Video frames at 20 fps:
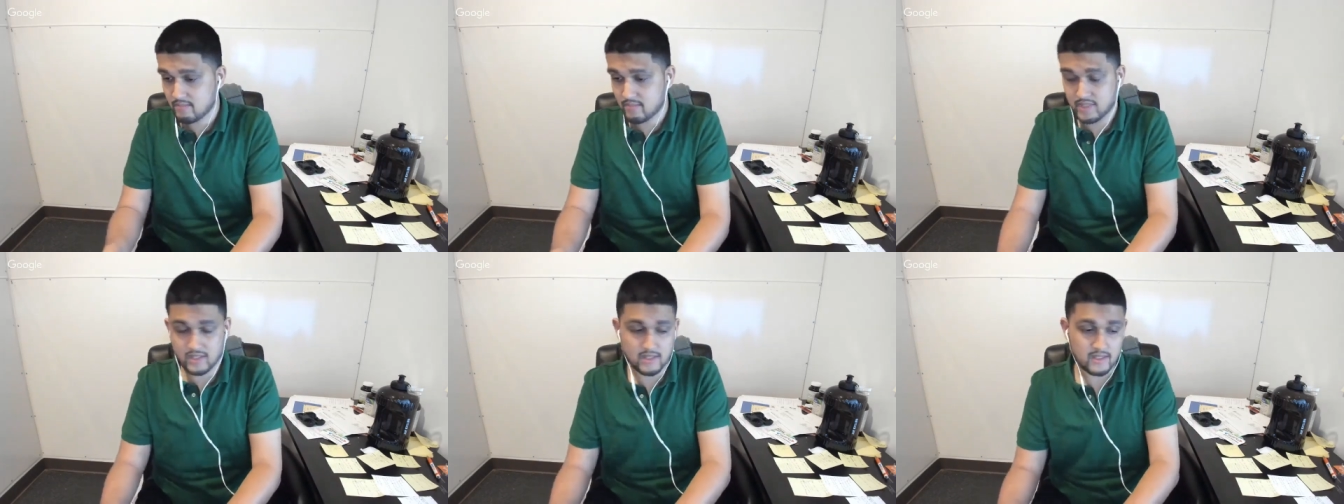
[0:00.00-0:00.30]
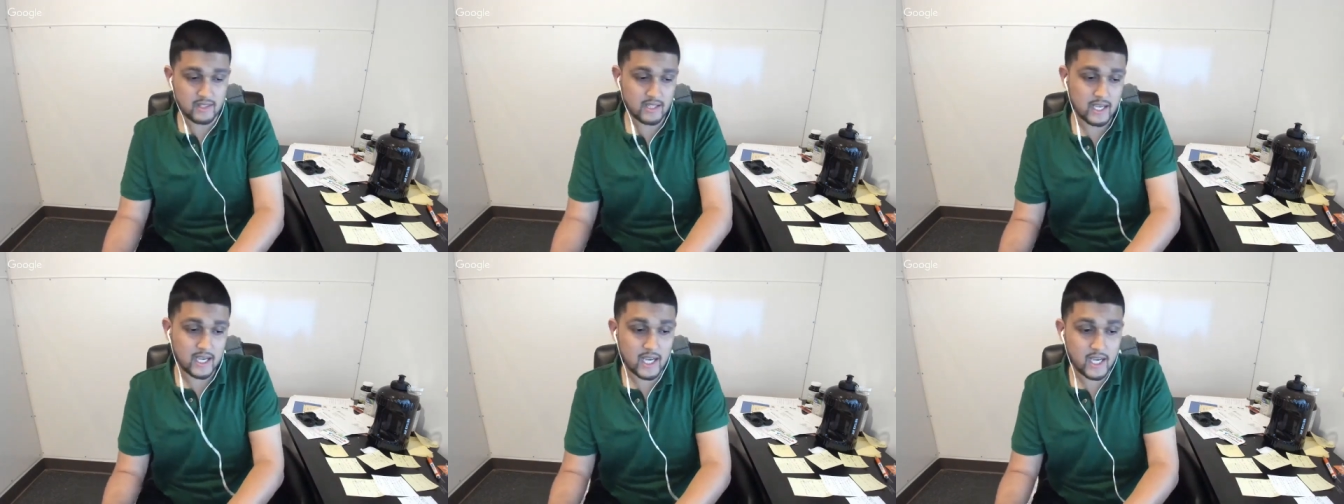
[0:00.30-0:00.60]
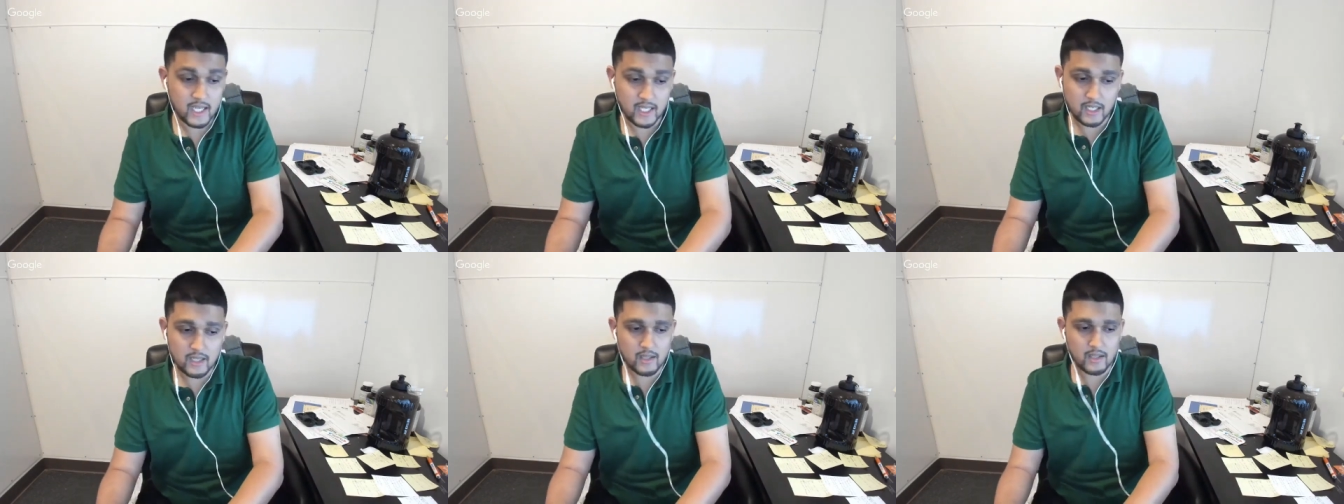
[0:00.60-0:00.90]
month
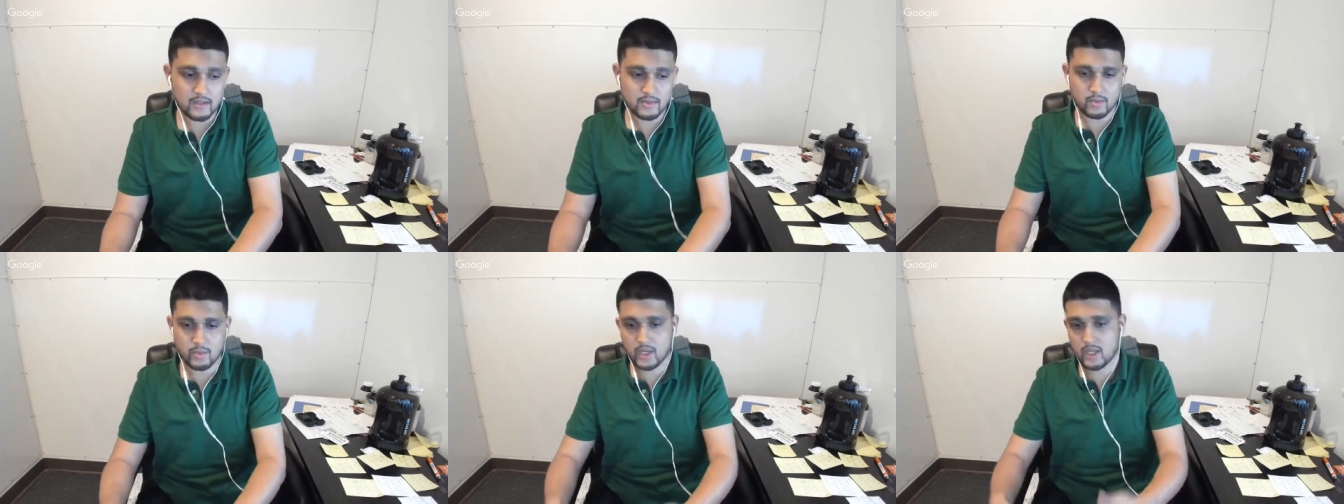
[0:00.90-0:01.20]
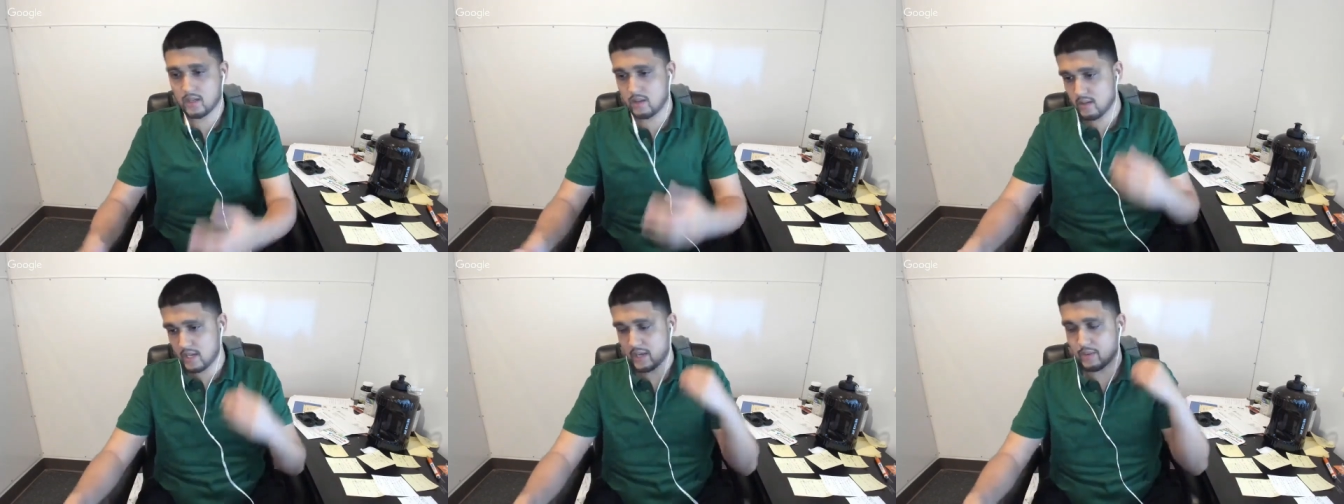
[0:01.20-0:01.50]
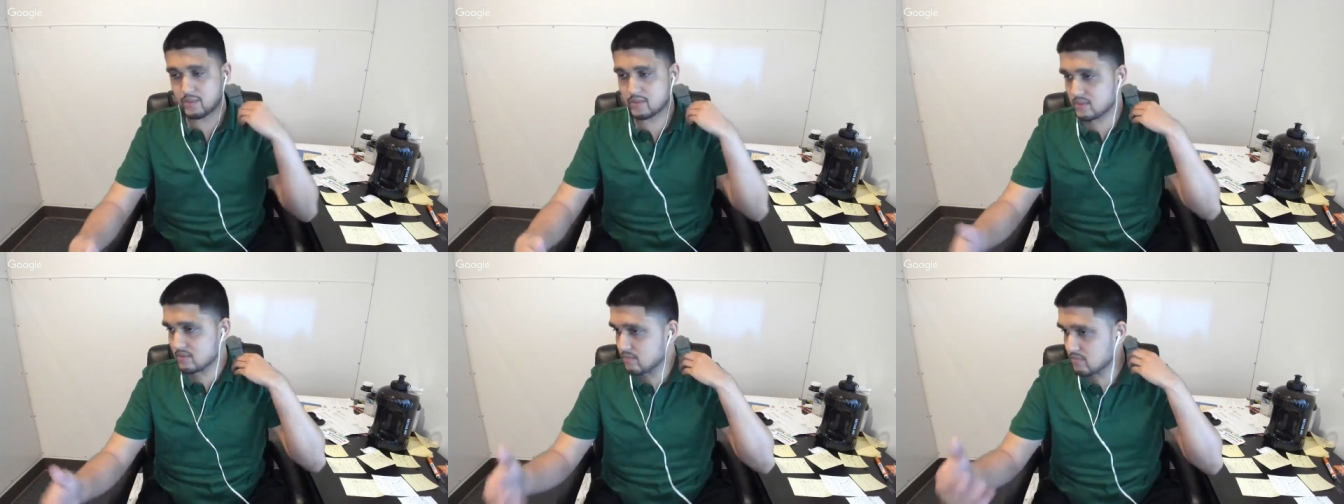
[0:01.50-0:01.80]
nine is when I
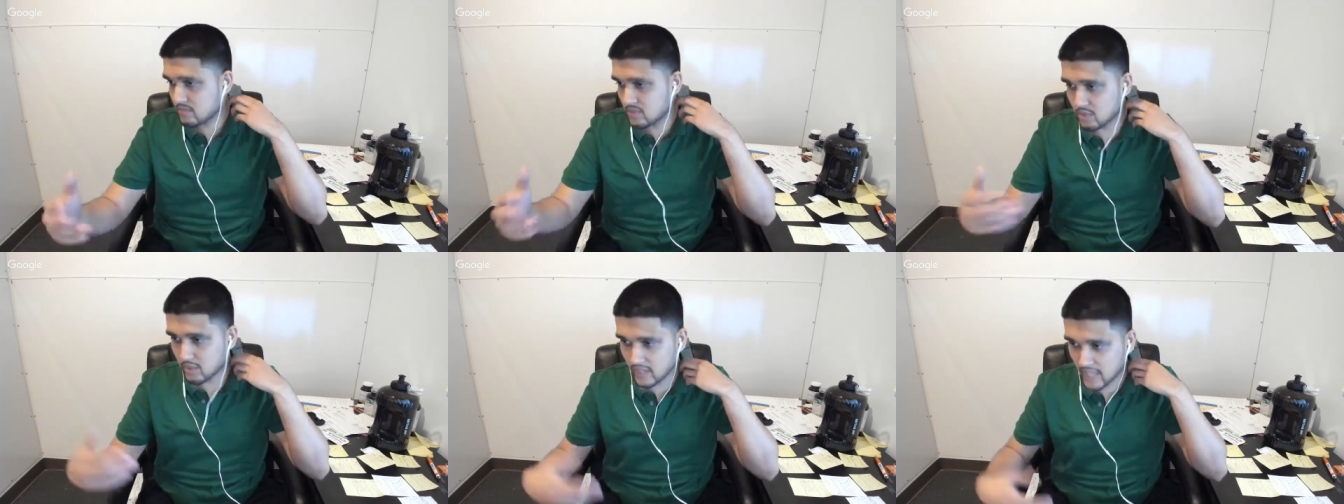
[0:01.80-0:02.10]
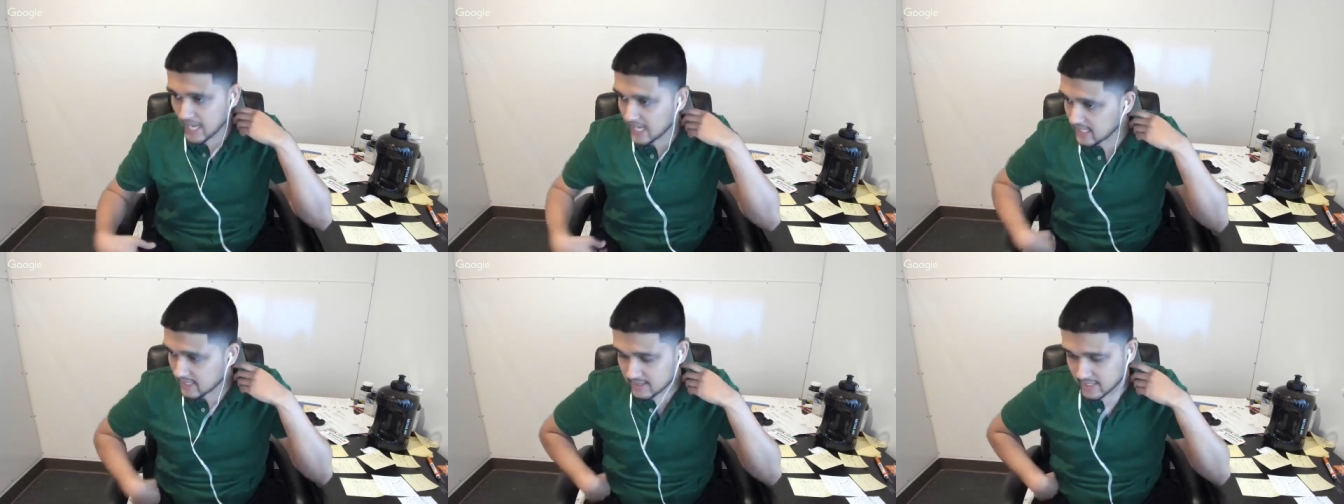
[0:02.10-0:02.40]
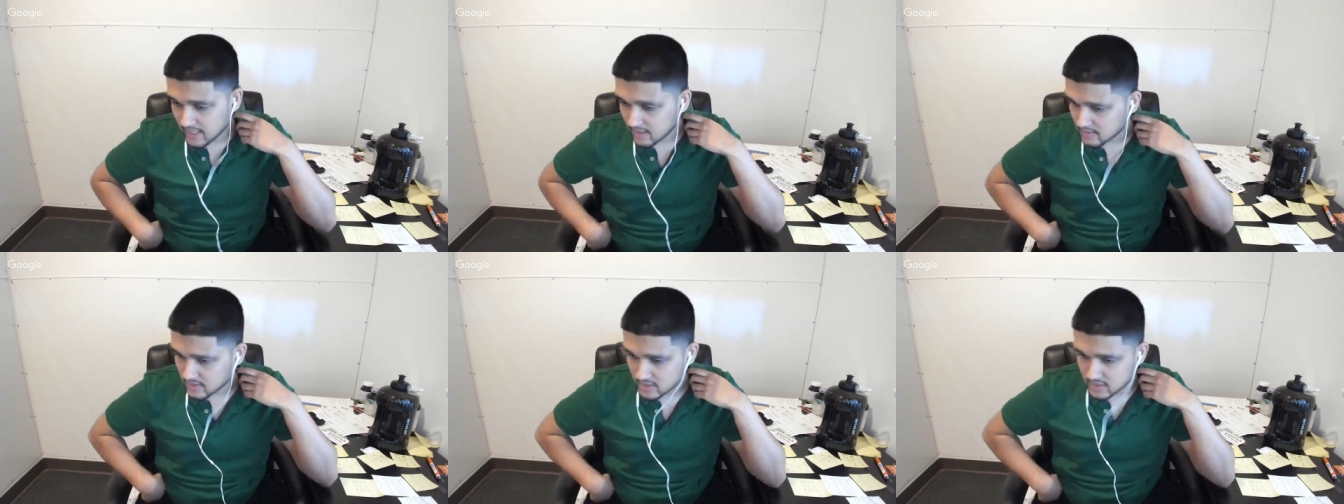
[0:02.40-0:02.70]
was doing eighty
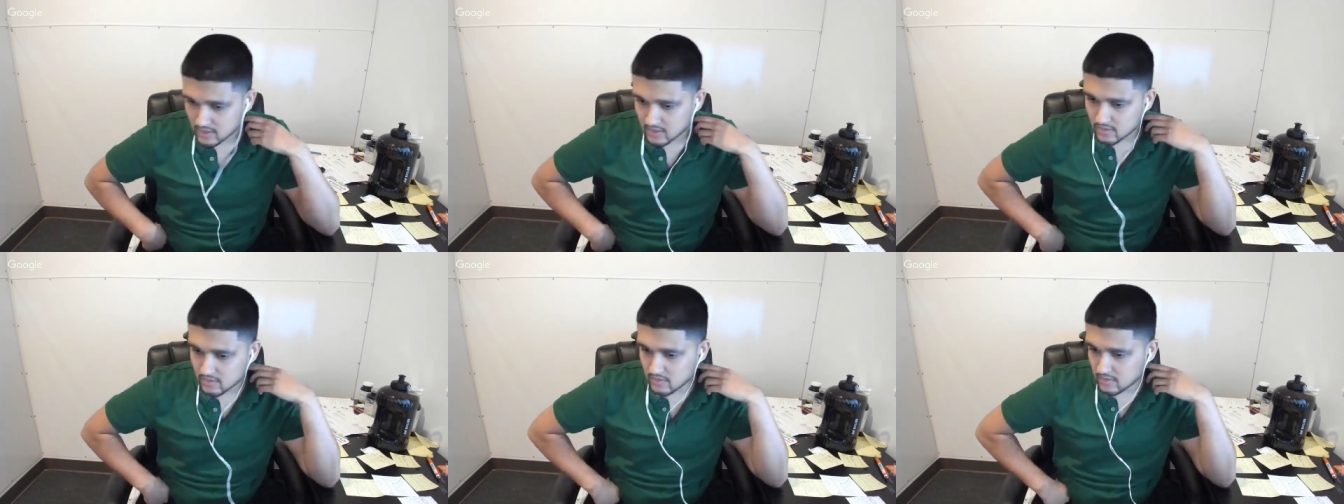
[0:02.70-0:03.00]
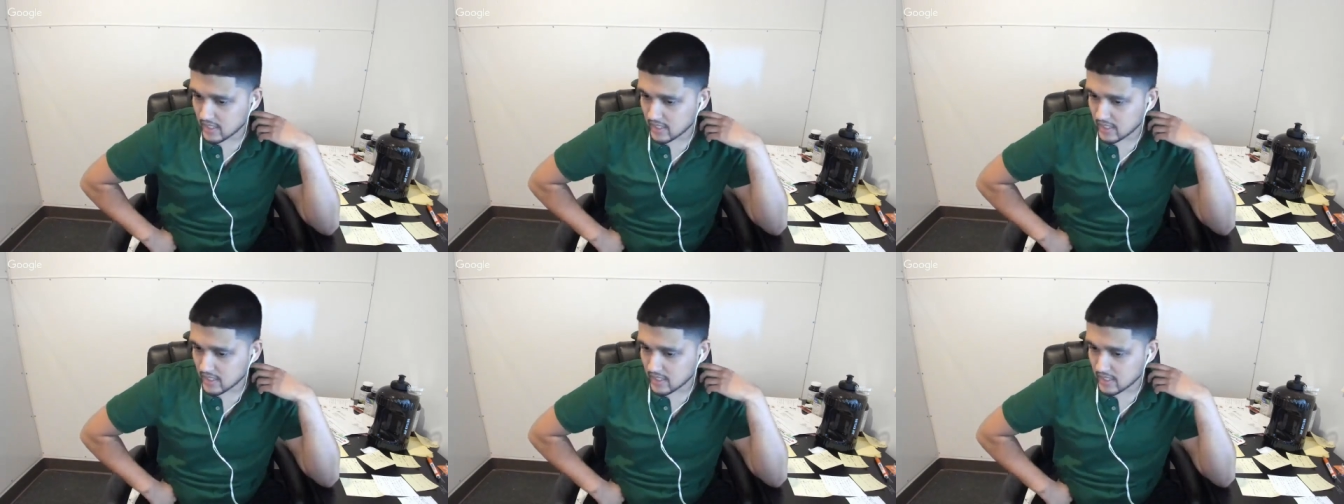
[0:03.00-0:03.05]
thousand,